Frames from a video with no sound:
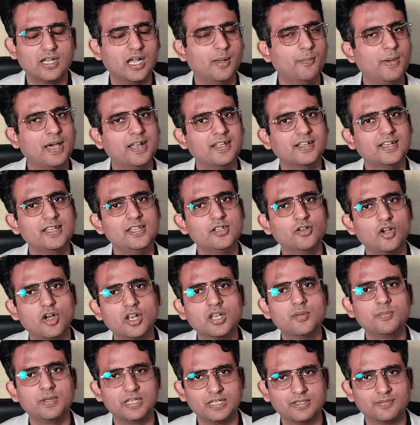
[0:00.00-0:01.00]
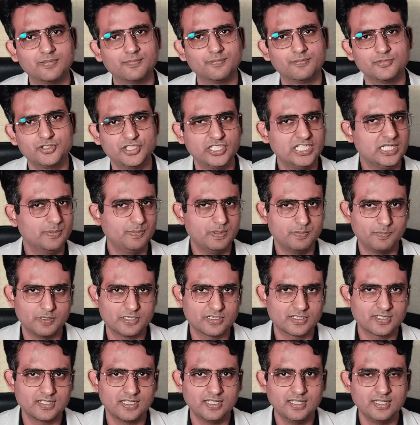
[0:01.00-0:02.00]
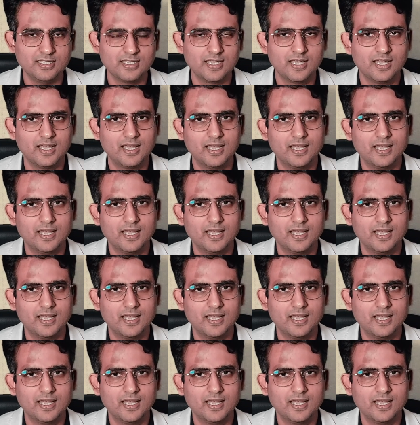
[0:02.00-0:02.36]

American economy, GDP per se,